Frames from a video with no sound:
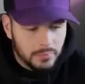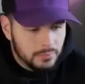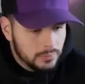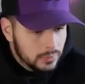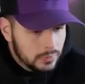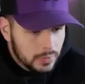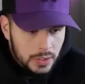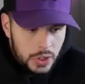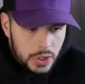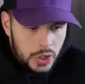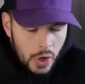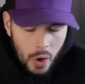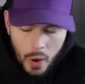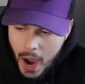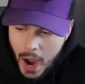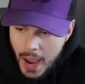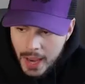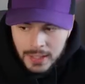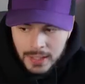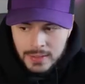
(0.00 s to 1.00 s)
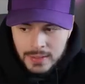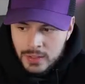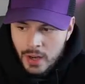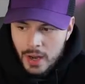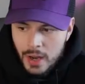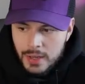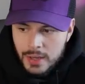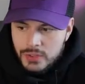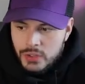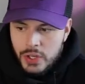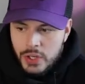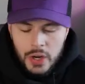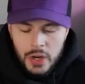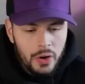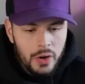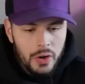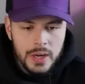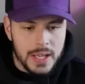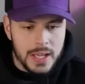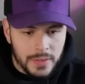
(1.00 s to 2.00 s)
you know, it's not a
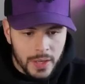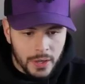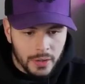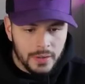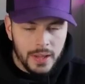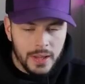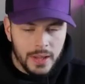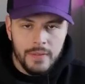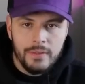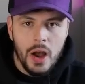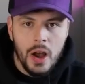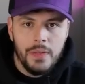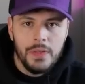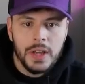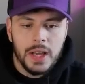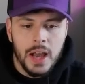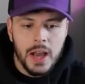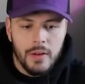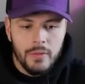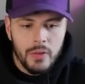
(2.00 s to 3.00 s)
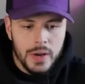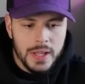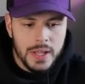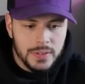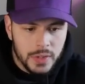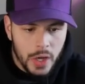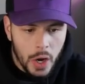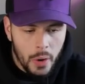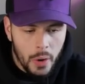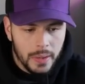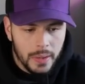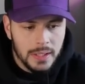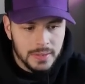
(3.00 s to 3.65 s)
security. They've got the governance going. It's